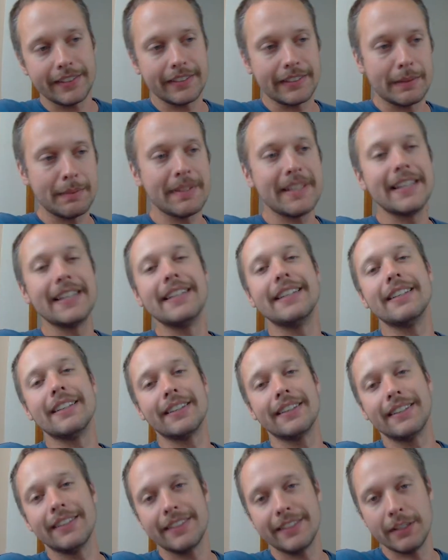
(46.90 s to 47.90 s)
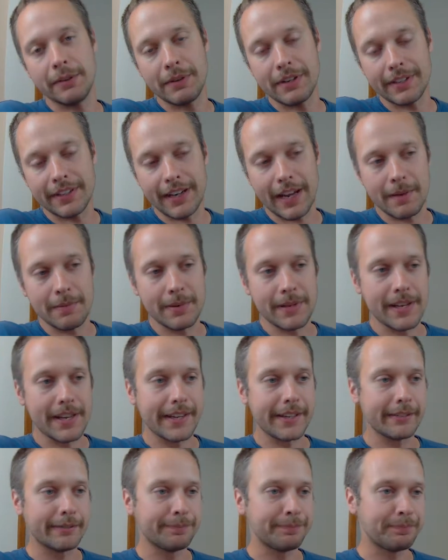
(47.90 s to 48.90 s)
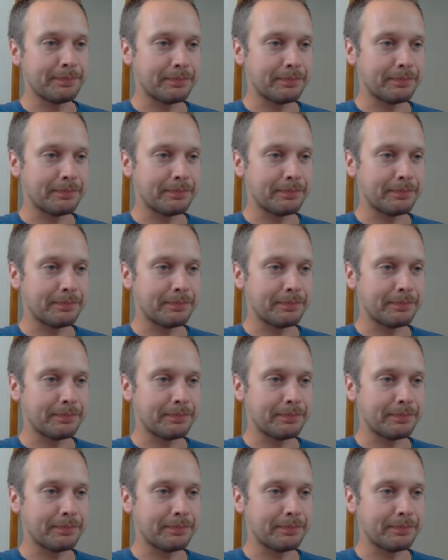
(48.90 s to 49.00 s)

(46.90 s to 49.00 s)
Let me get into New England IPA.